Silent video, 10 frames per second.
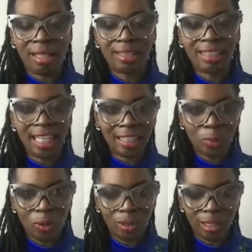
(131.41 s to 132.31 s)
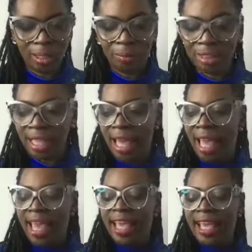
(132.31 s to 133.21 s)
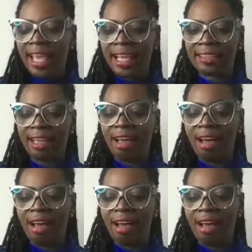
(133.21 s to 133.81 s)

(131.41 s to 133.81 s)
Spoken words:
Sandy Williams. And